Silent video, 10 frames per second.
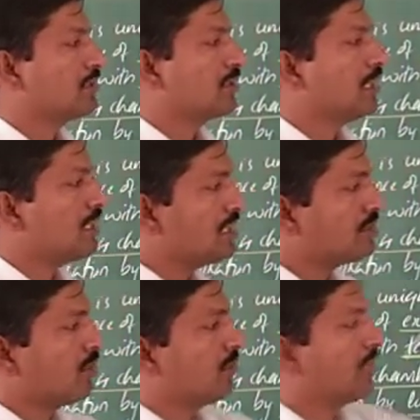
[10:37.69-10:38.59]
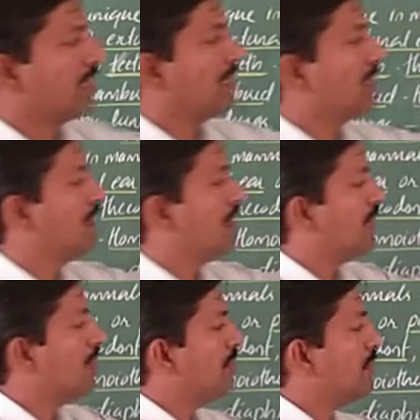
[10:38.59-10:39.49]
Trunk is modified here.
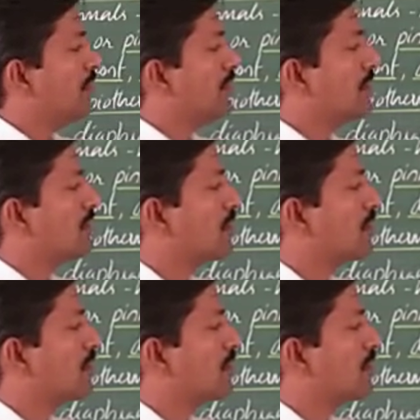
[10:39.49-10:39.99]
In between this